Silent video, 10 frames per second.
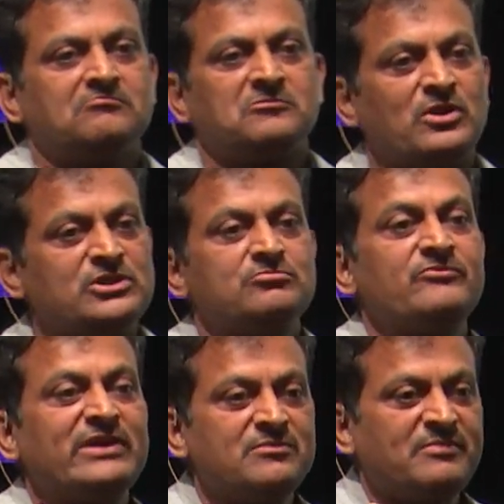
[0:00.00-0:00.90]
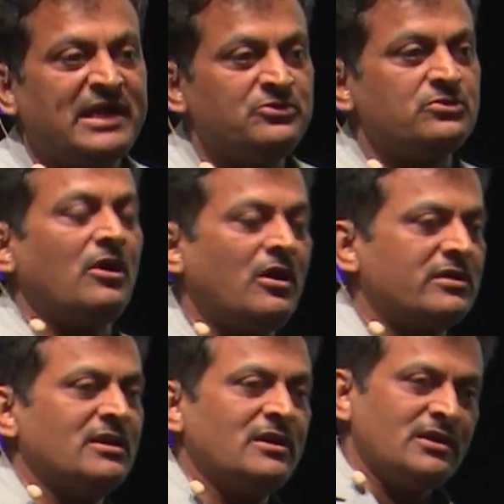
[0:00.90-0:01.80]
going to be very minute,
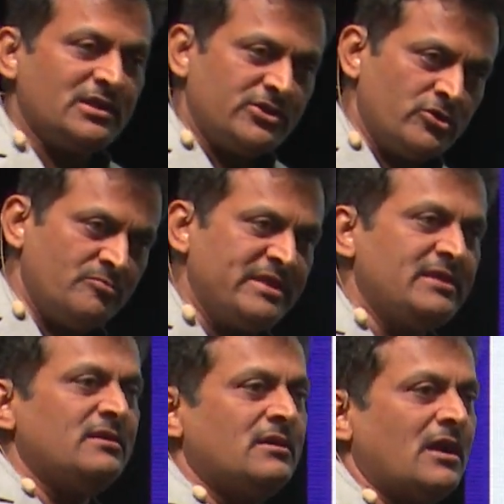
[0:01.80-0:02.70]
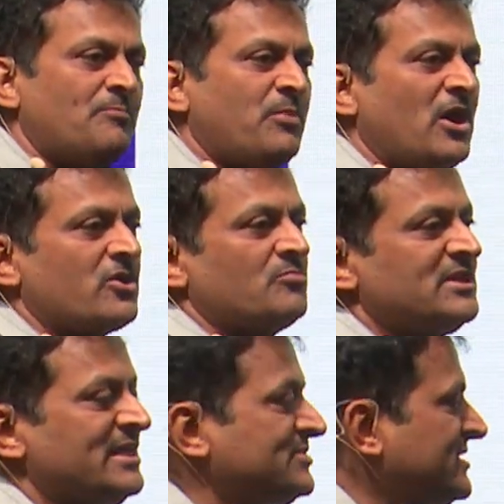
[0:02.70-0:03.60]
or you will be a part of the
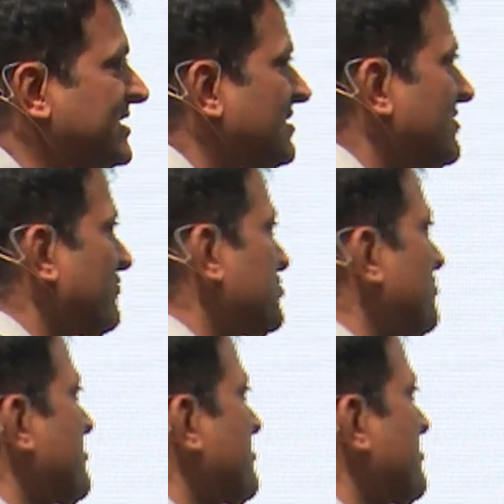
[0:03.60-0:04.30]
history which will